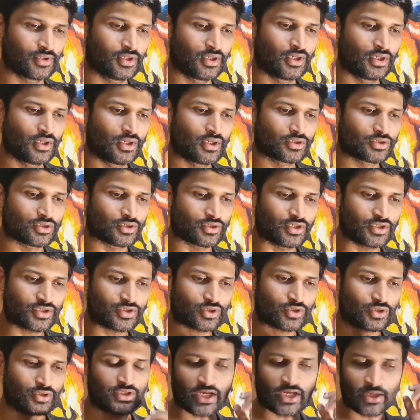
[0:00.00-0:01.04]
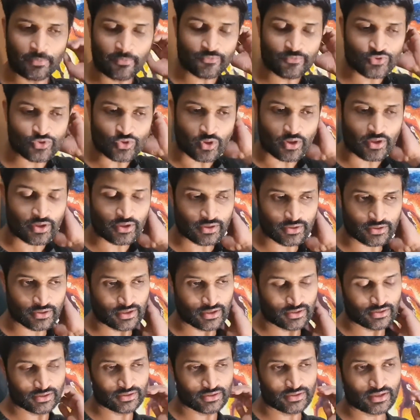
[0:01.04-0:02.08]
So this type of soil,
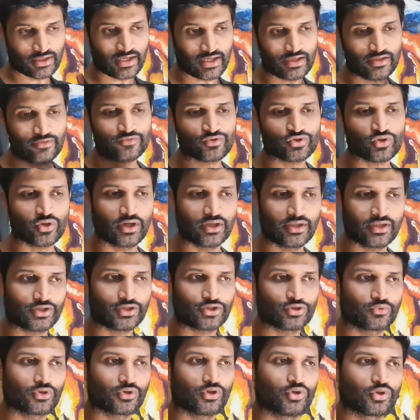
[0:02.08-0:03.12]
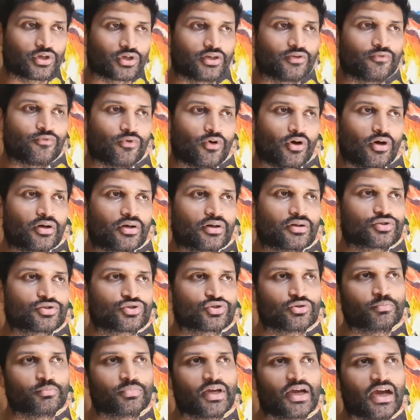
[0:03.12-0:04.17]
the kind of soil that you are looking for,
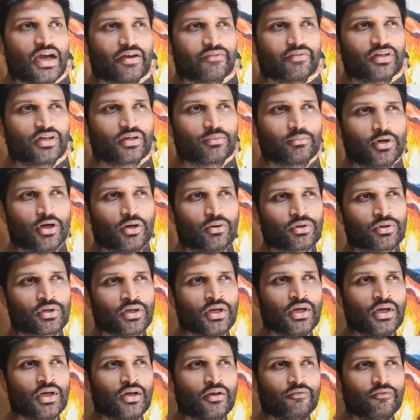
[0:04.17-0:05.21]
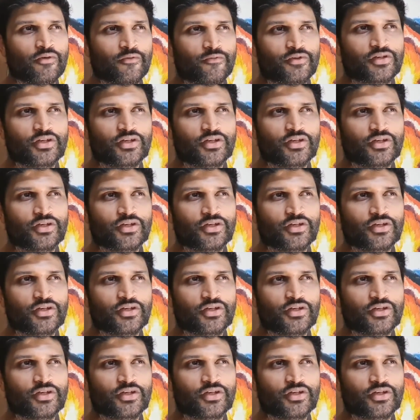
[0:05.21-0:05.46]
should be having about 15 to